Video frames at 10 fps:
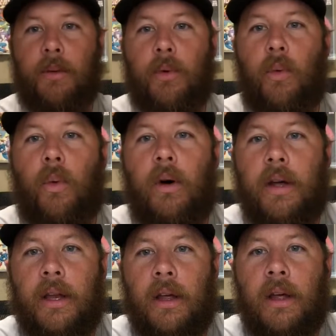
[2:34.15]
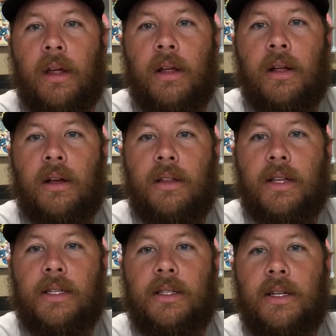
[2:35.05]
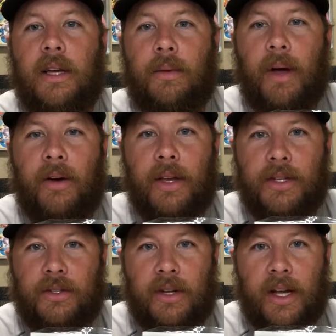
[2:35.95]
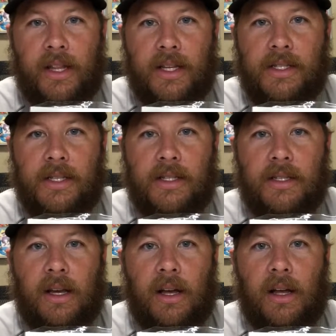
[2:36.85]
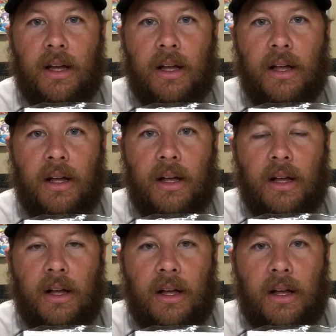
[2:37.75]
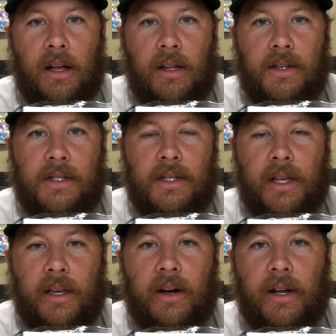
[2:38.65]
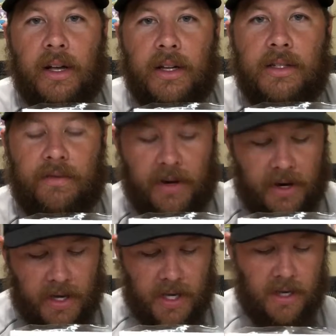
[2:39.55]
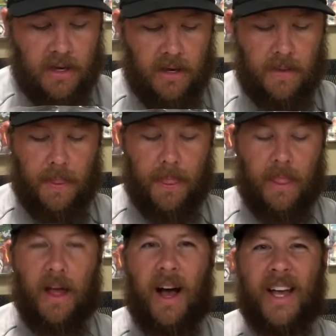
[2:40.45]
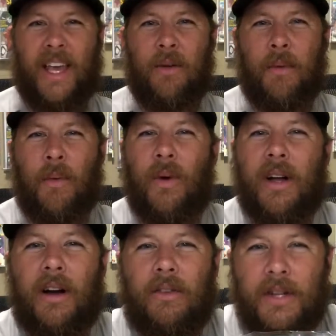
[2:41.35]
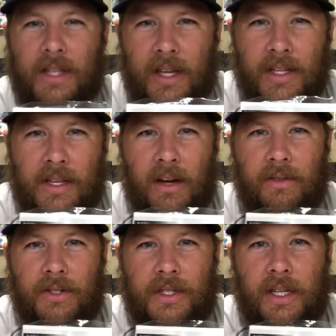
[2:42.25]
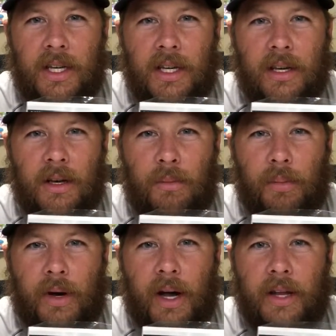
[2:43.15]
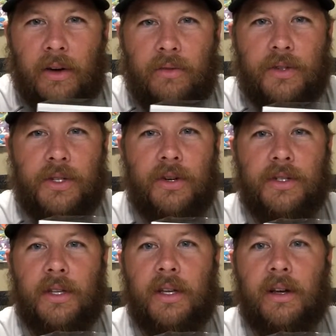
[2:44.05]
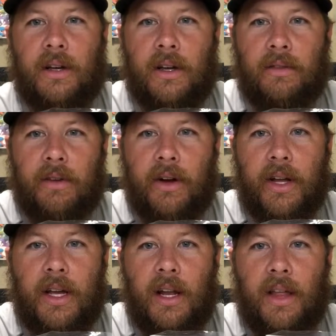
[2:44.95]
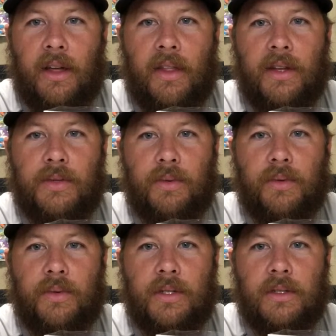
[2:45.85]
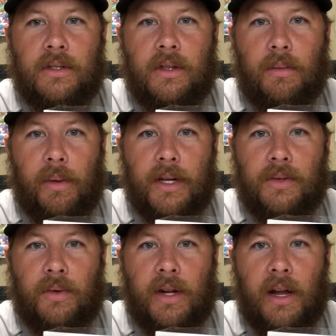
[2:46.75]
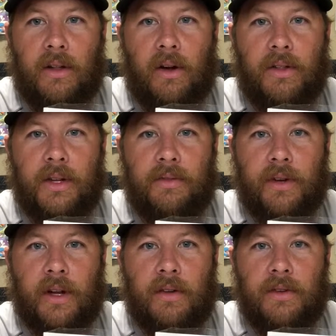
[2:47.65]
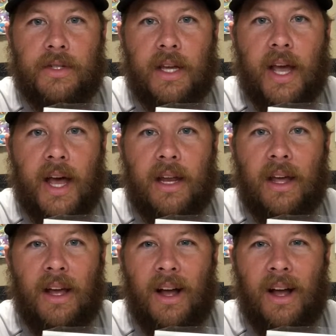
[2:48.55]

number 1. This did come out yesterday. This is the Young Guns variant. I can't remember what cover it is. I think it's cover C, but I know for sure it's the Young Gun variant. I thought this one was the best one out of all the different covers they had.